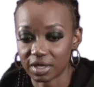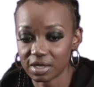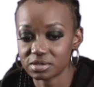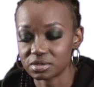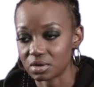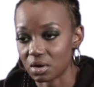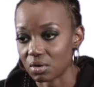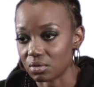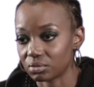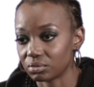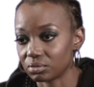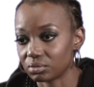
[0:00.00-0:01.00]
kids
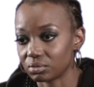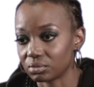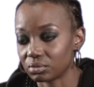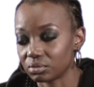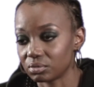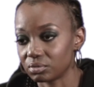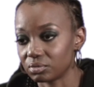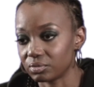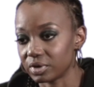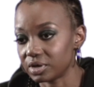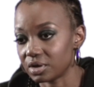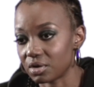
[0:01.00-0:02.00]
know.
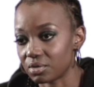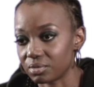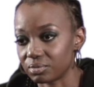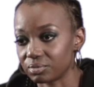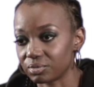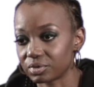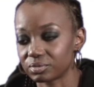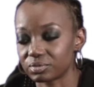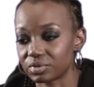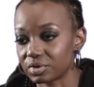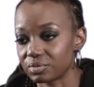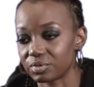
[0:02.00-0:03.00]
We know
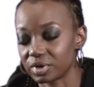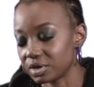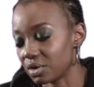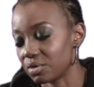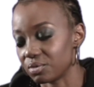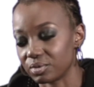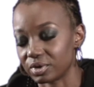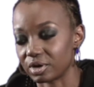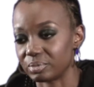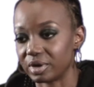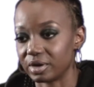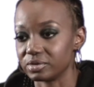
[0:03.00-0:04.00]
what
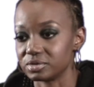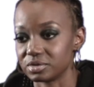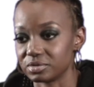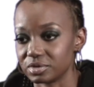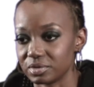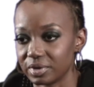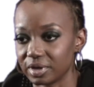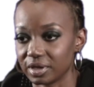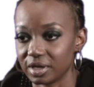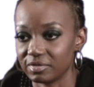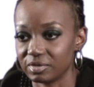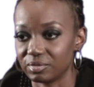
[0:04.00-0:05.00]
our parents are
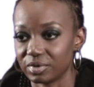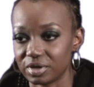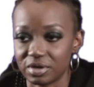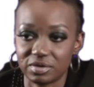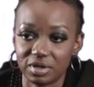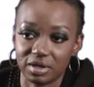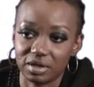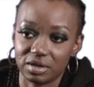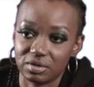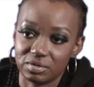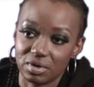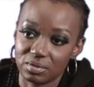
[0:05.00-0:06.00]
doing, even when you think
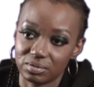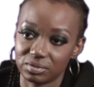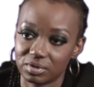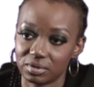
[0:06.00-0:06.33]
you don't.